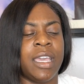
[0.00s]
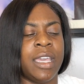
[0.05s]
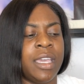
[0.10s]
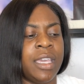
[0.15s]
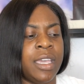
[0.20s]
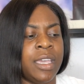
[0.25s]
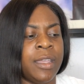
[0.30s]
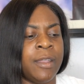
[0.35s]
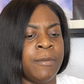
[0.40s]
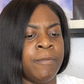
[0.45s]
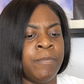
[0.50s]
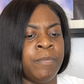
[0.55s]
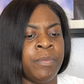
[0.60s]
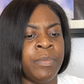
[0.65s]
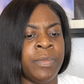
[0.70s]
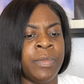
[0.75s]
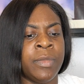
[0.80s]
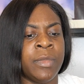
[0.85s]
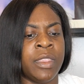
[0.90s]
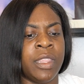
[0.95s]
And
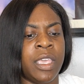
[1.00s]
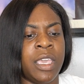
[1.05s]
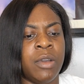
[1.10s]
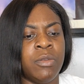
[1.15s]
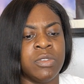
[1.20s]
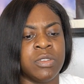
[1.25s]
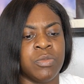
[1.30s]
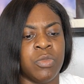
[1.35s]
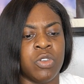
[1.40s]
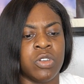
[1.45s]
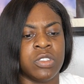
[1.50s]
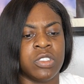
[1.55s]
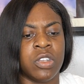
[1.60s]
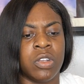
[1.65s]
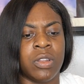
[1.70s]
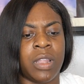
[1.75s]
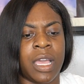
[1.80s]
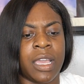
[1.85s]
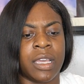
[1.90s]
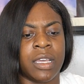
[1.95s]
it was more
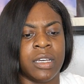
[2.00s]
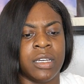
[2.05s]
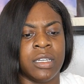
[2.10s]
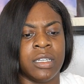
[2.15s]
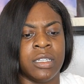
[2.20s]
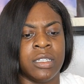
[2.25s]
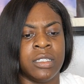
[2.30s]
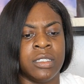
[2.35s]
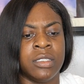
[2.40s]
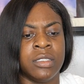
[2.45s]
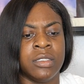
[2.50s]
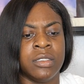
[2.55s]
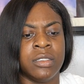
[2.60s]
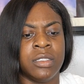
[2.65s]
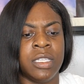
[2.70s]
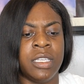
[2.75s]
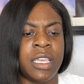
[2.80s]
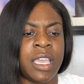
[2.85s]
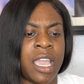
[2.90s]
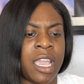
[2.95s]
so like
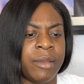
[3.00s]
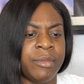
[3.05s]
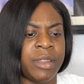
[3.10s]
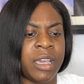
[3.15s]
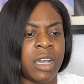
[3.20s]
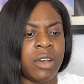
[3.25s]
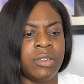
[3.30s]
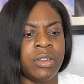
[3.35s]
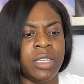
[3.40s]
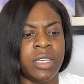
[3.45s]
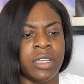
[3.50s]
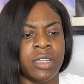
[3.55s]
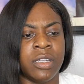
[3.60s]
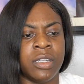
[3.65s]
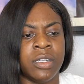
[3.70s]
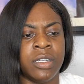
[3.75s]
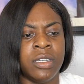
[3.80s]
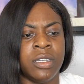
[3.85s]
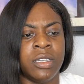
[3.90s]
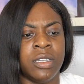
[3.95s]
he came down
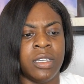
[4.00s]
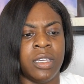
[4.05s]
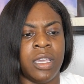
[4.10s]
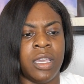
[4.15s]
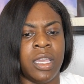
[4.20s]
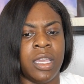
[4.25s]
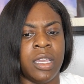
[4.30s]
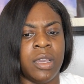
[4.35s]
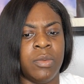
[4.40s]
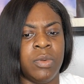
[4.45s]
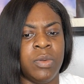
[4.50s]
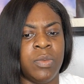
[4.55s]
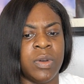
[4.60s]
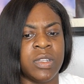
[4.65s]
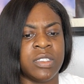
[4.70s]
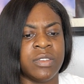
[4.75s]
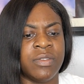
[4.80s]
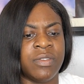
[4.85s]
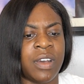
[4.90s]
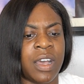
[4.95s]
there and we
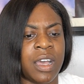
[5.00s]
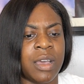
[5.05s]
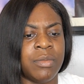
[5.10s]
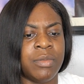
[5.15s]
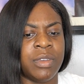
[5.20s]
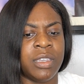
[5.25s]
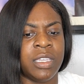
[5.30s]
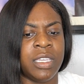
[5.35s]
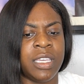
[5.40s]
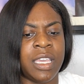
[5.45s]
wasn't vibing.